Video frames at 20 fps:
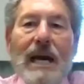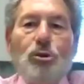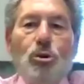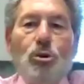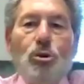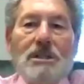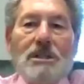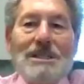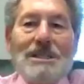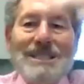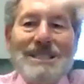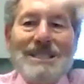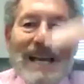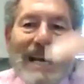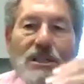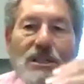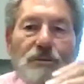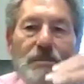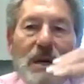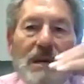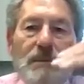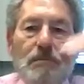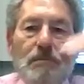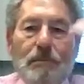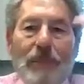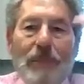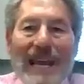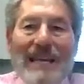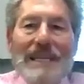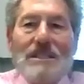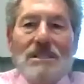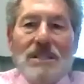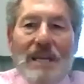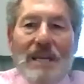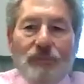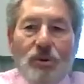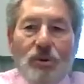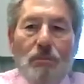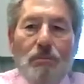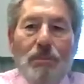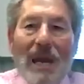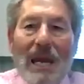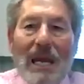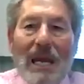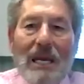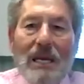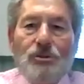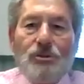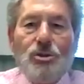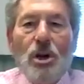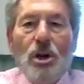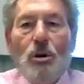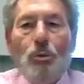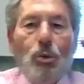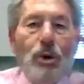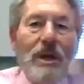and do assessment page after page